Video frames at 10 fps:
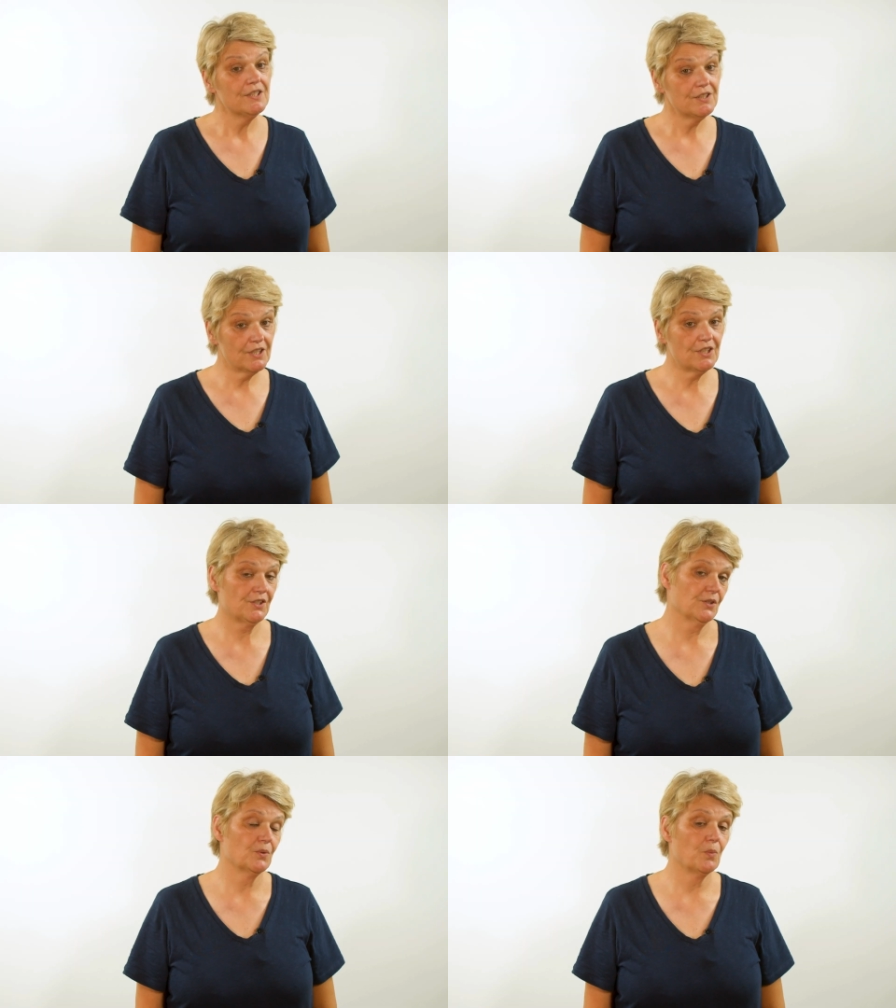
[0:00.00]

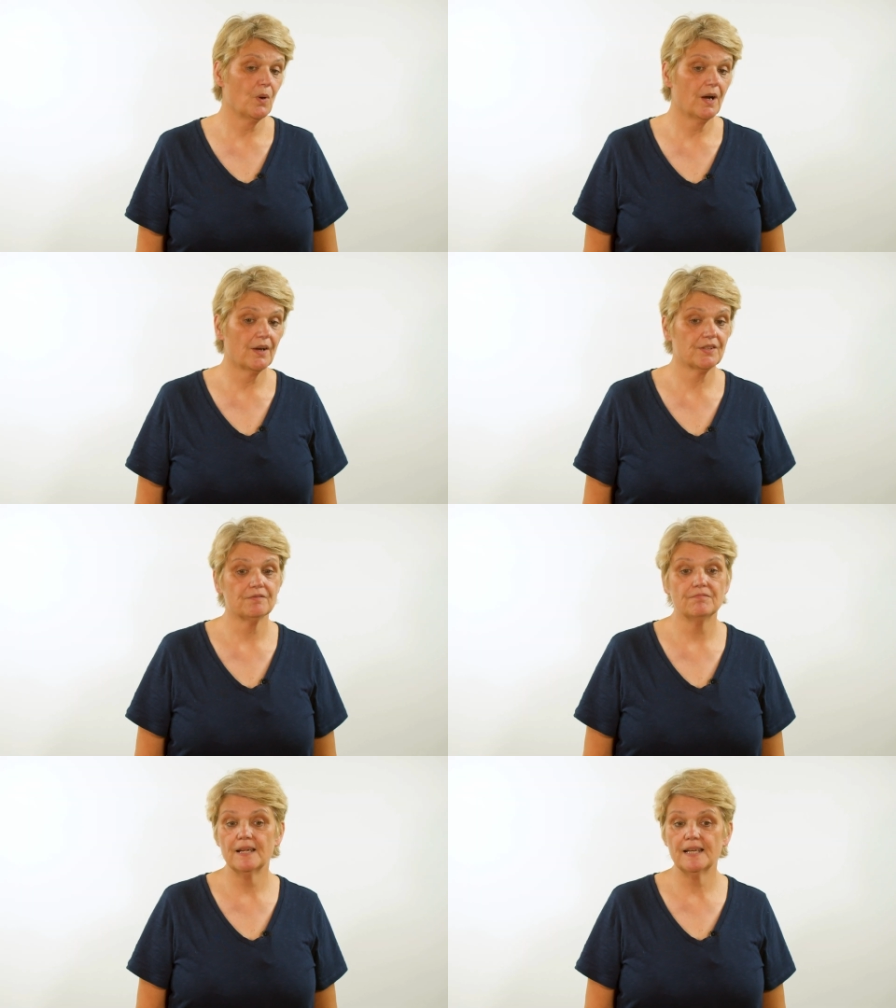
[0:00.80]
Digital
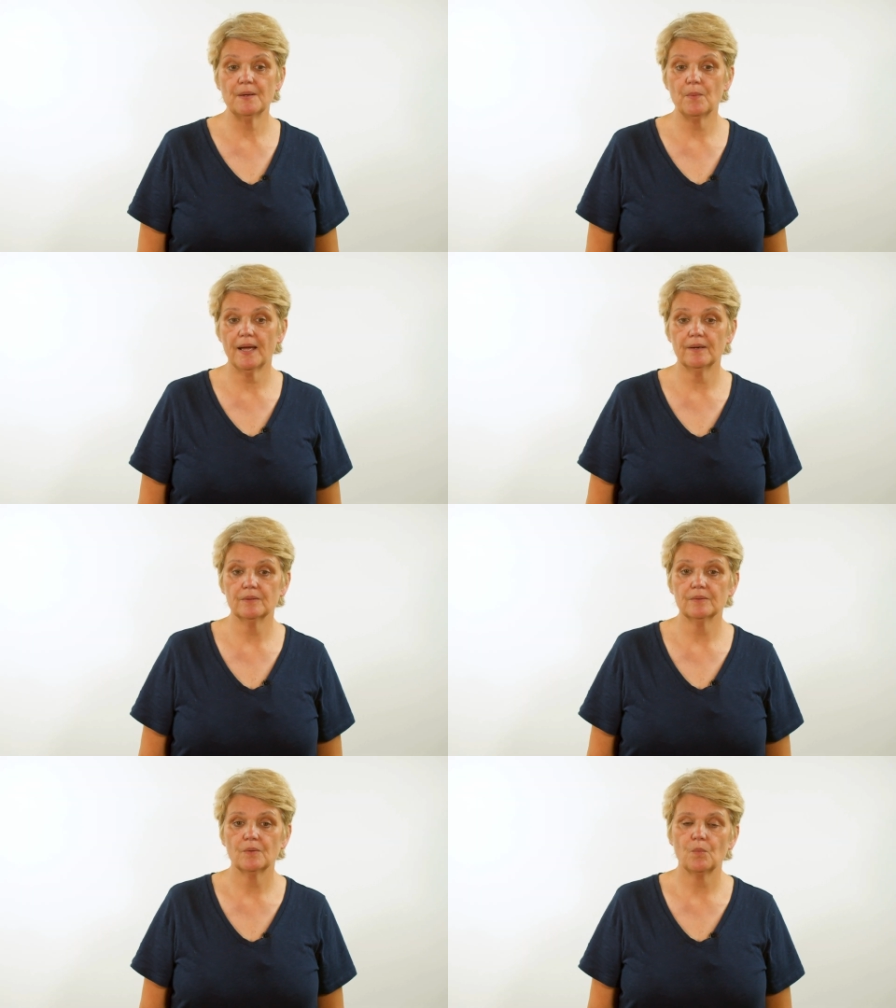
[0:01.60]
works really
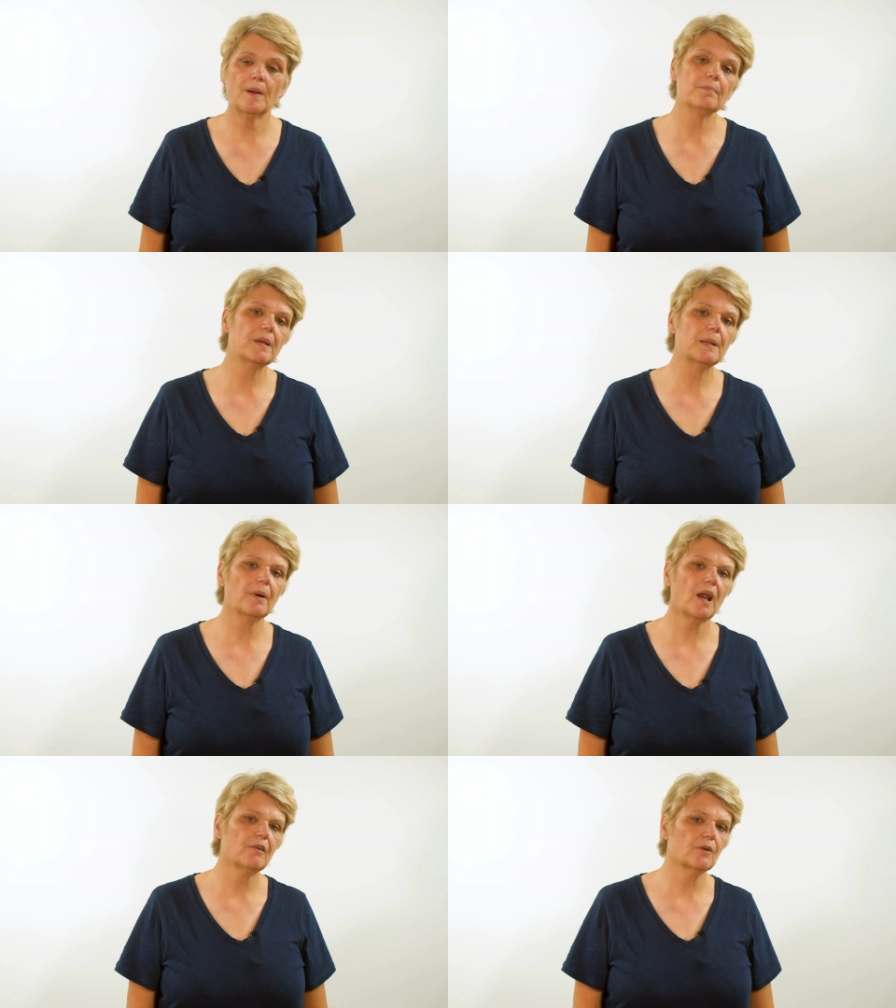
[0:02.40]
well when
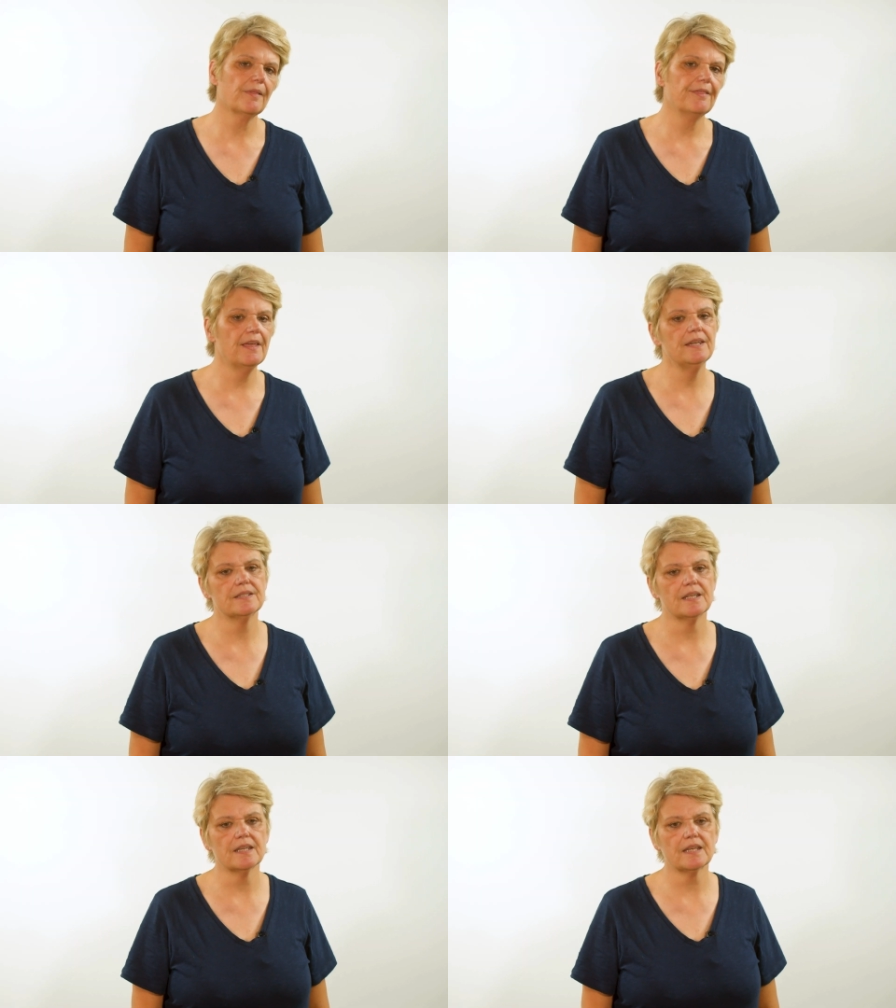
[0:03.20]
people are
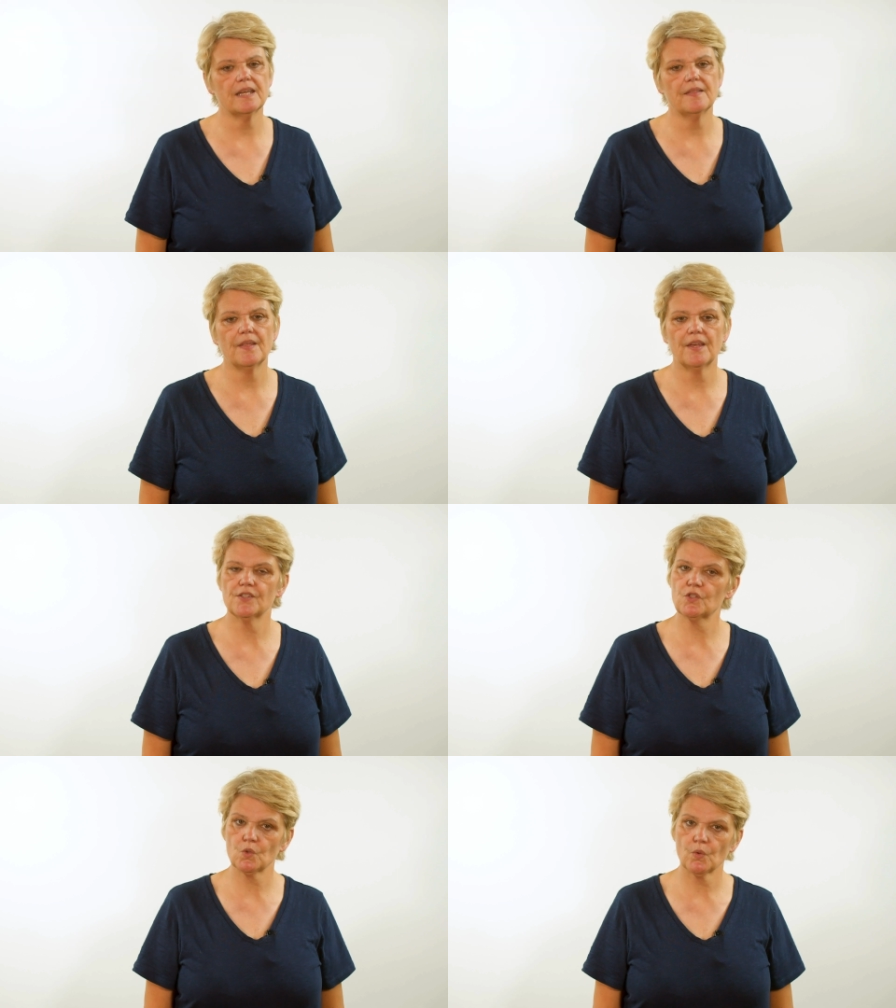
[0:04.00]
authentic in their
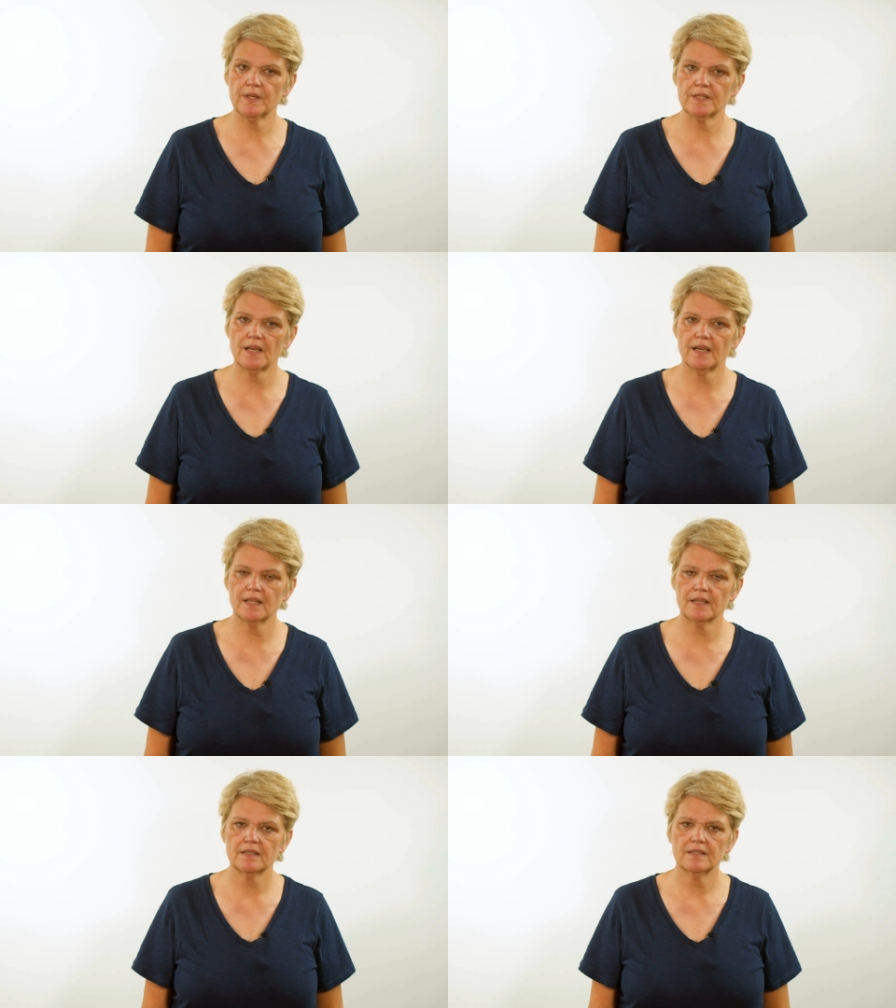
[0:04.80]

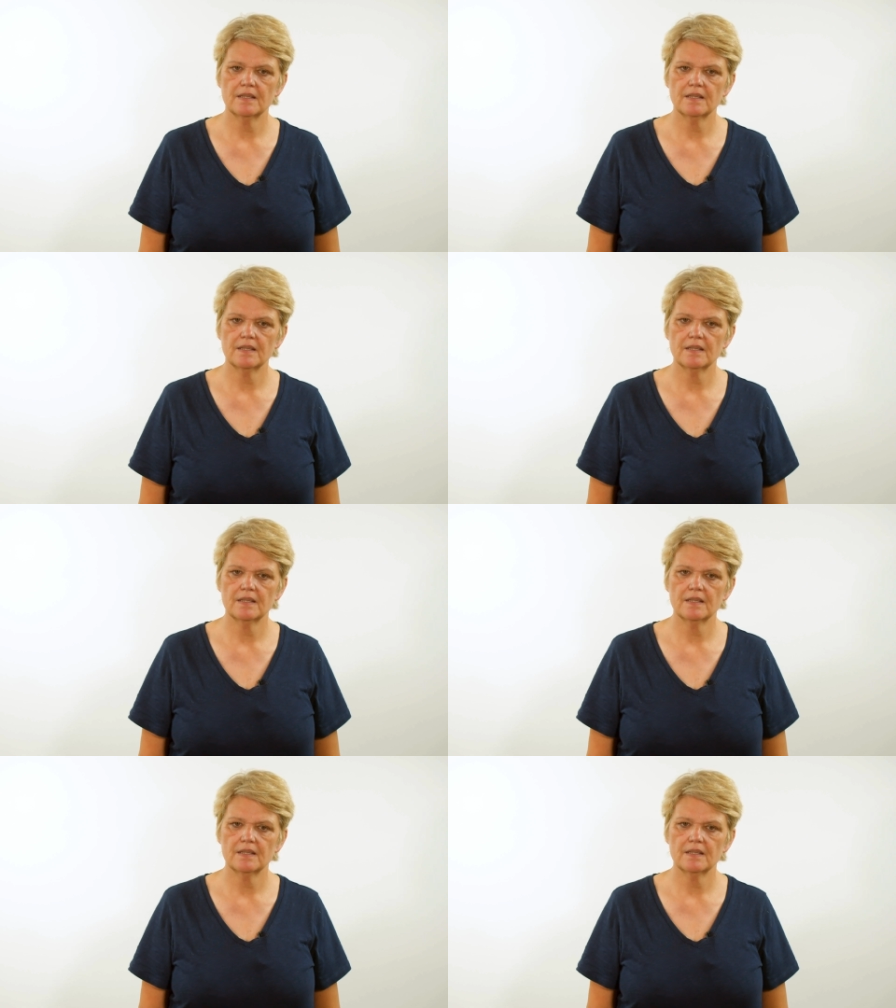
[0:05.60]
storytelling,